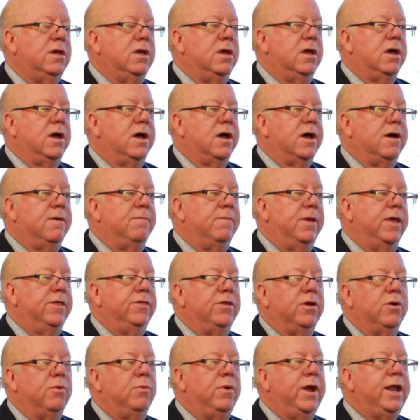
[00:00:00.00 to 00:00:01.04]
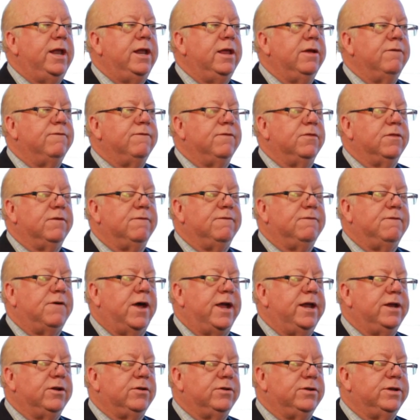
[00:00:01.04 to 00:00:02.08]
and they're waiting for the
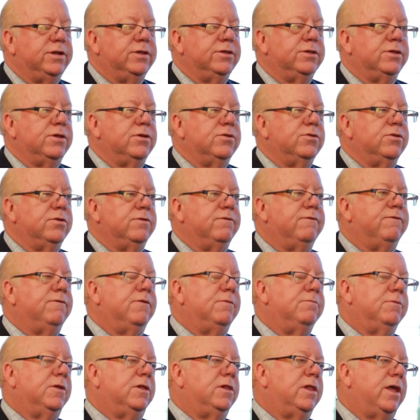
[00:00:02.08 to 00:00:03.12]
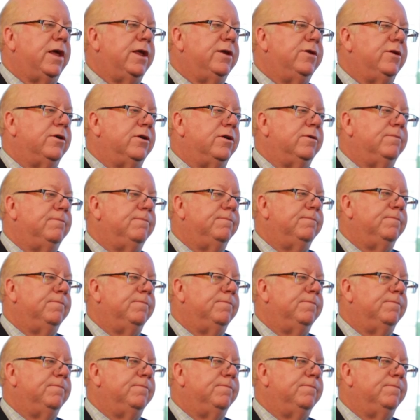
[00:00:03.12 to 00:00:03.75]
final decision from the lender.